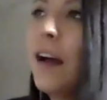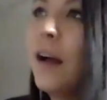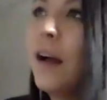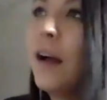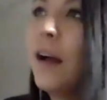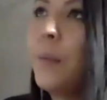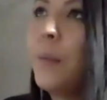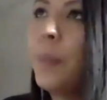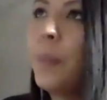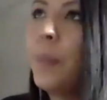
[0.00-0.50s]

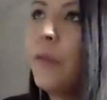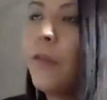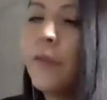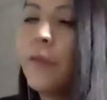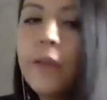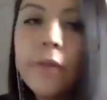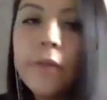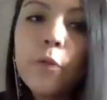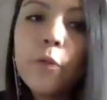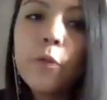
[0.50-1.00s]
The
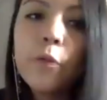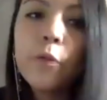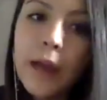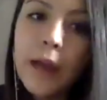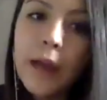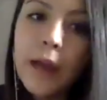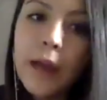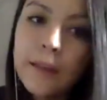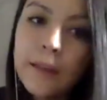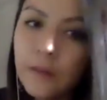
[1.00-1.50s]
reason why this is
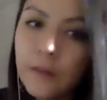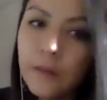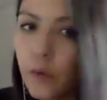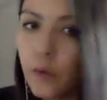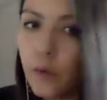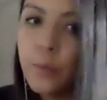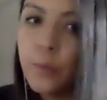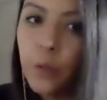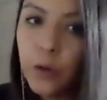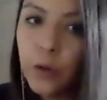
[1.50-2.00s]
so
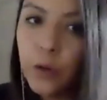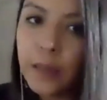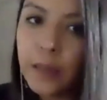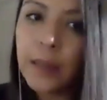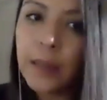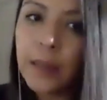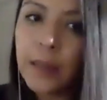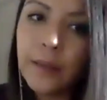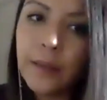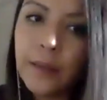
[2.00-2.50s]
important
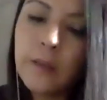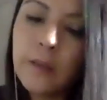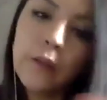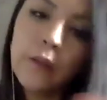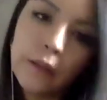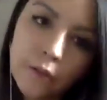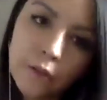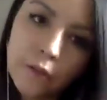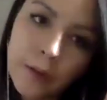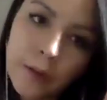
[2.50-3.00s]
is, so that's your
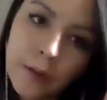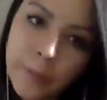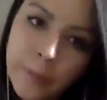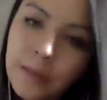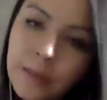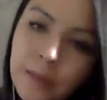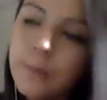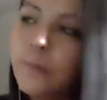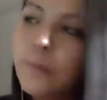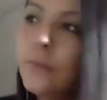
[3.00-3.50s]
impact.
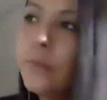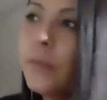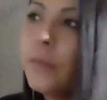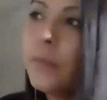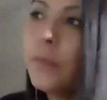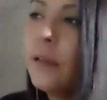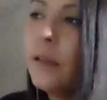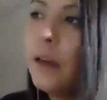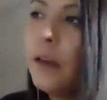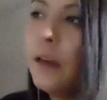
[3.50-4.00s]

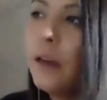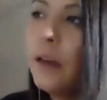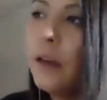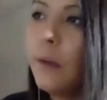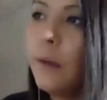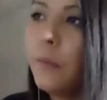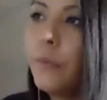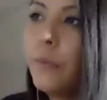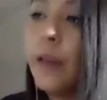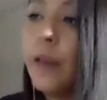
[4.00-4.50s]

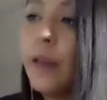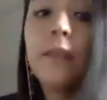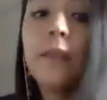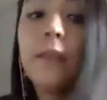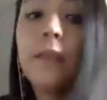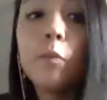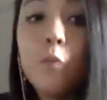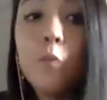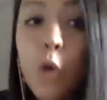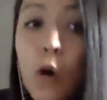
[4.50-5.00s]
And this is
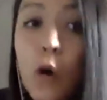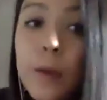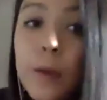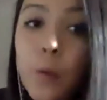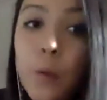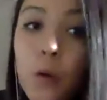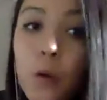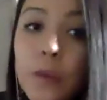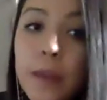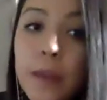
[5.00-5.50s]
more
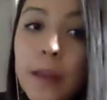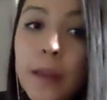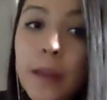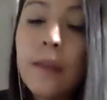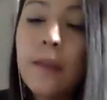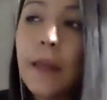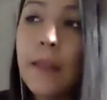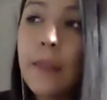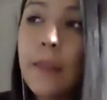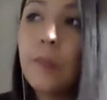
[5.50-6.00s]
important
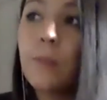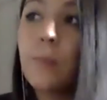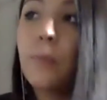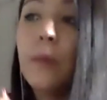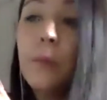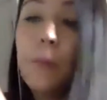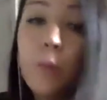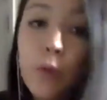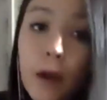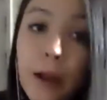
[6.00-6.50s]
than the
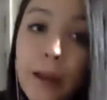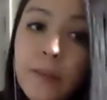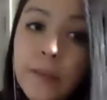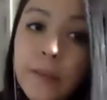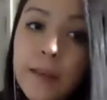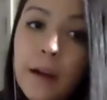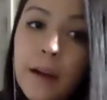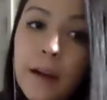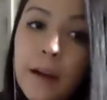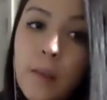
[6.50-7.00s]
privacy
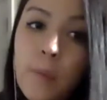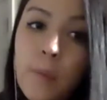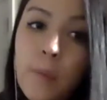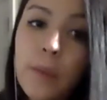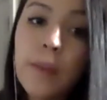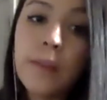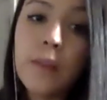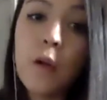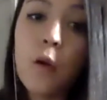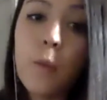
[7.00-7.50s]
argument that
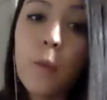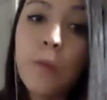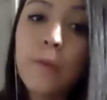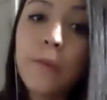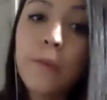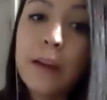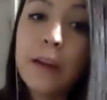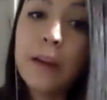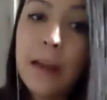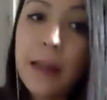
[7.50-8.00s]
the op is very
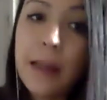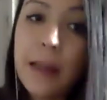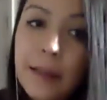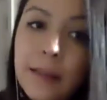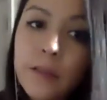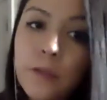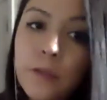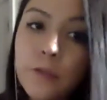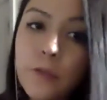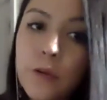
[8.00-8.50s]
likely to
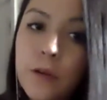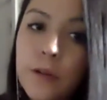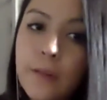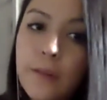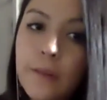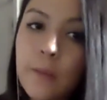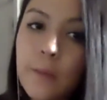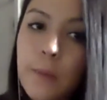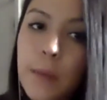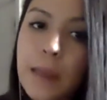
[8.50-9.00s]
run in this
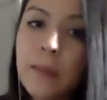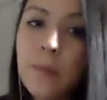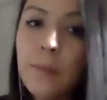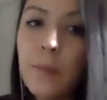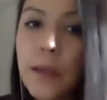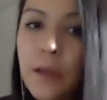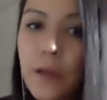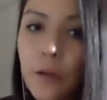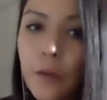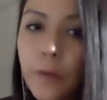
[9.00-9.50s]
debate
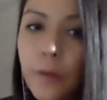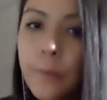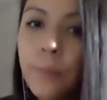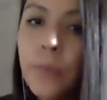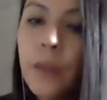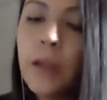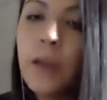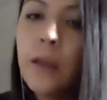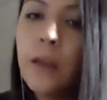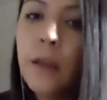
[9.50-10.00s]
because.
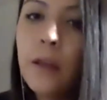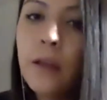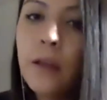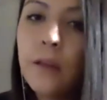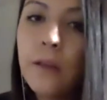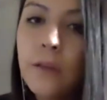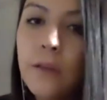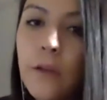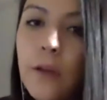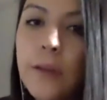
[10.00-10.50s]

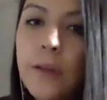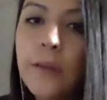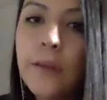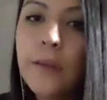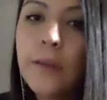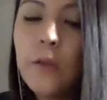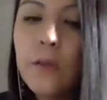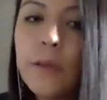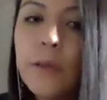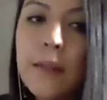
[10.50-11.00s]
So as you
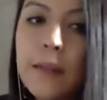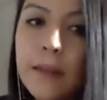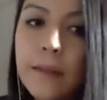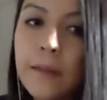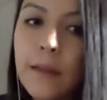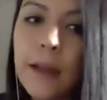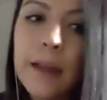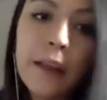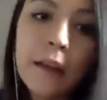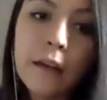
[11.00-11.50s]
see, that's,
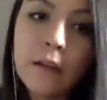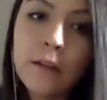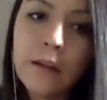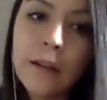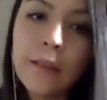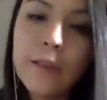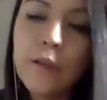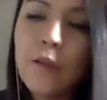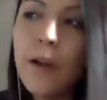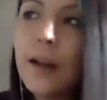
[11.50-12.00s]
again, it's
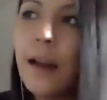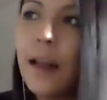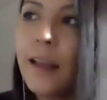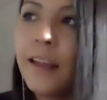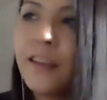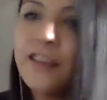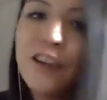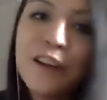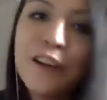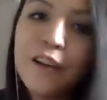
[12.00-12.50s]
kind of like a
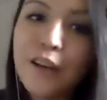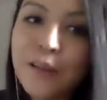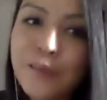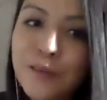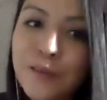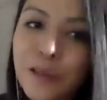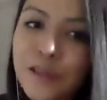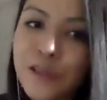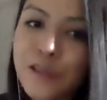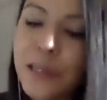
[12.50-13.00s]
generic
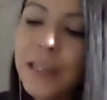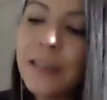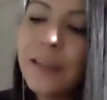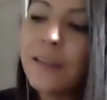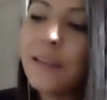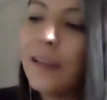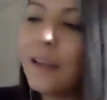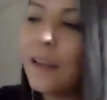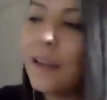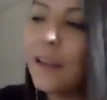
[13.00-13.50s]
structure, right? There's
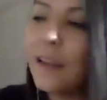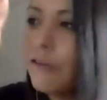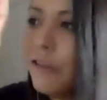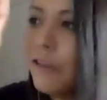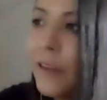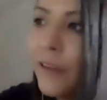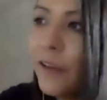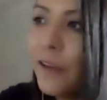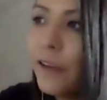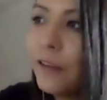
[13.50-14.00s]
like
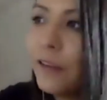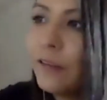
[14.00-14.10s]
reason,